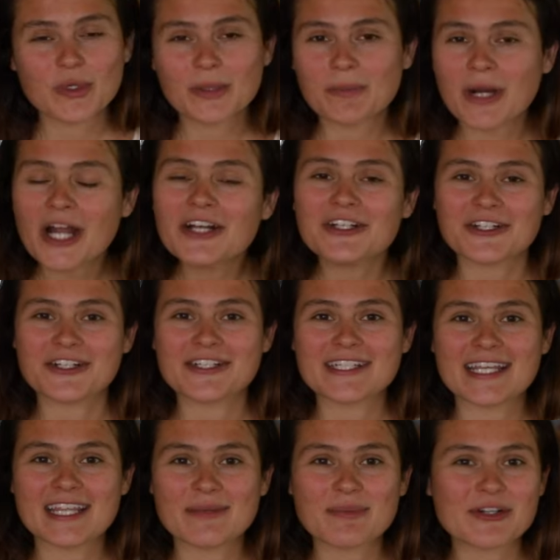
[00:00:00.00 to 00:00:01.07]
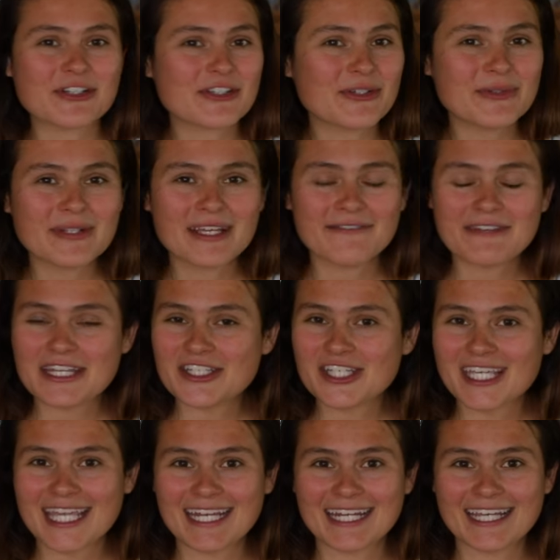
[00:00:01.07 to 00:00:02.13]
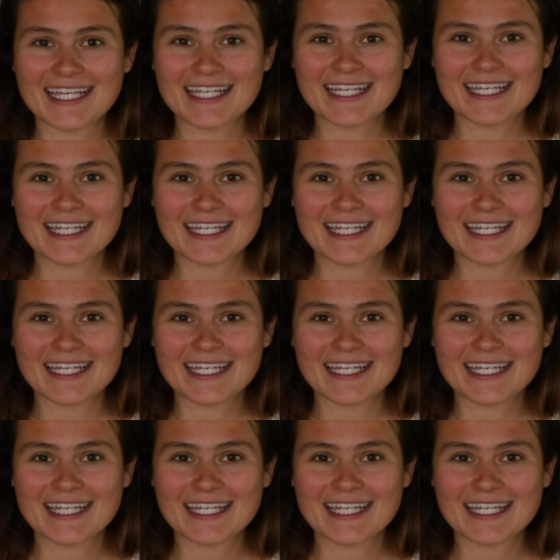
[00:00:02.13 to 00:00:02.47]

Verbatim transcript: were partners in the pursuit of educating.